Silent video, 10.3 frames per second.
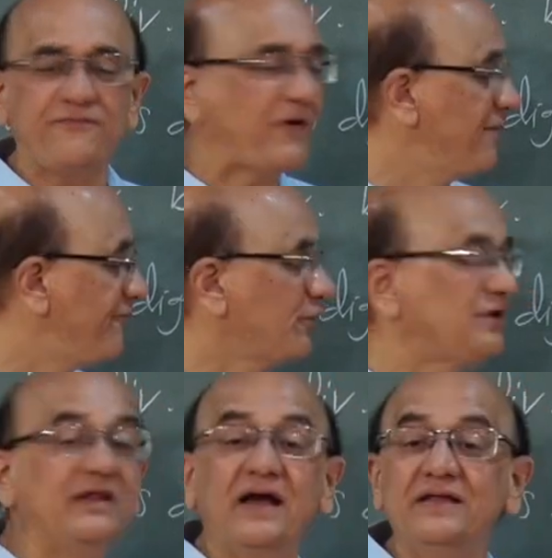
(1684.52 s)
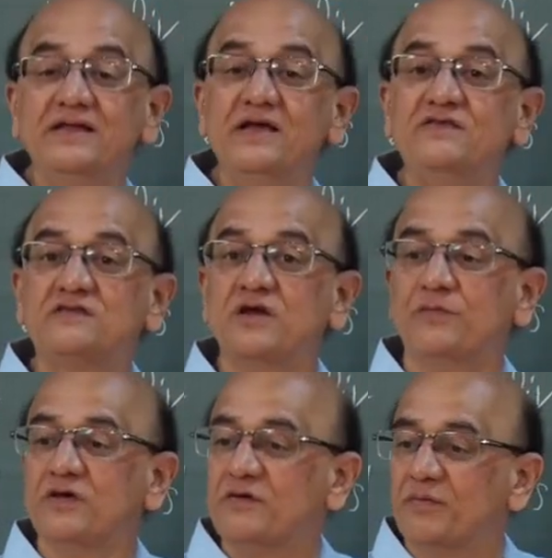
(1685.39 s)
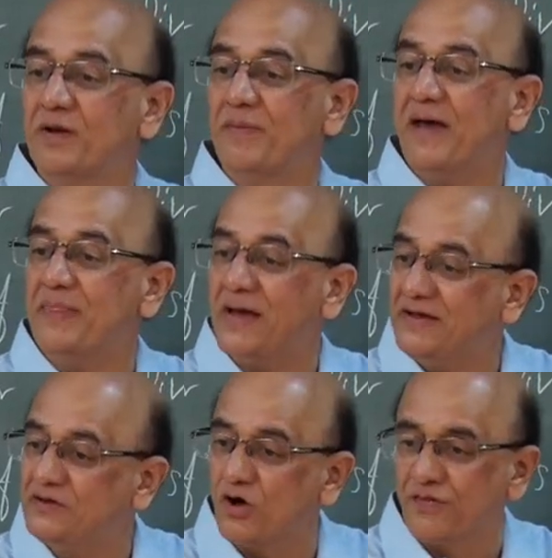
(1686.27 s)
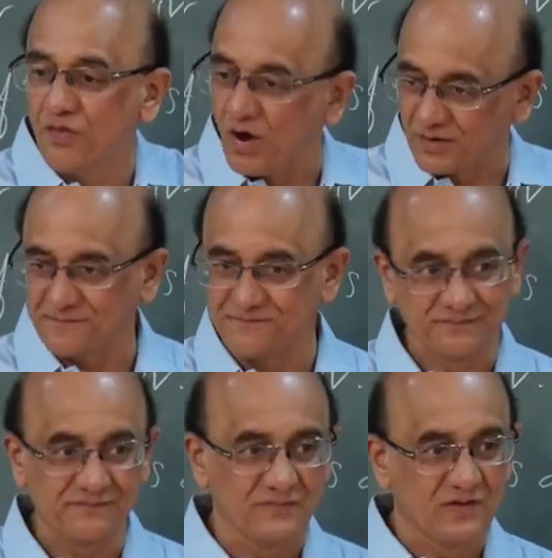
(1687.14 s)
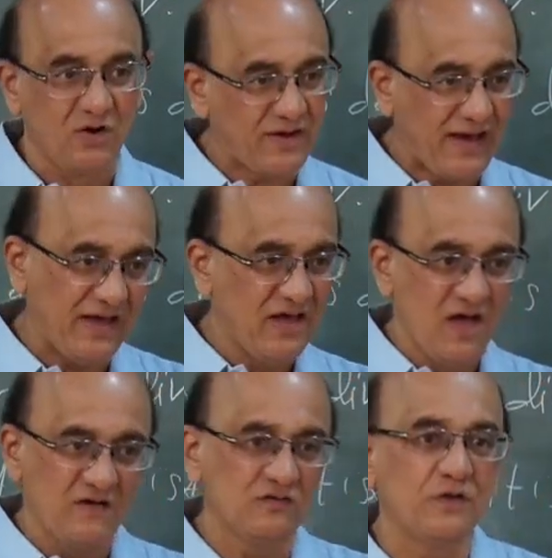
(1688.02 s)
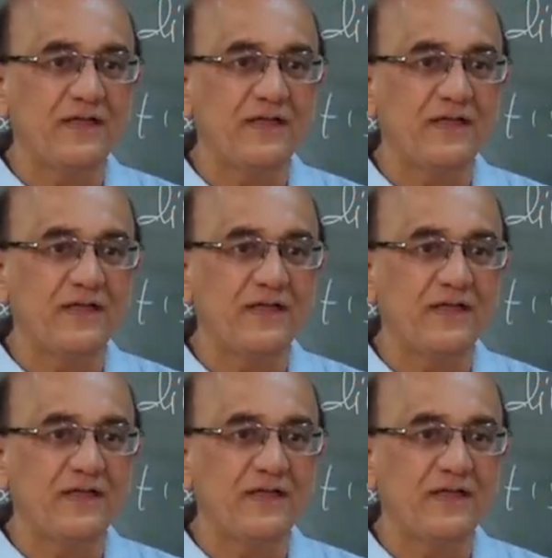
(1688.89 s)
549 is divisible by 9 or not. Okay. So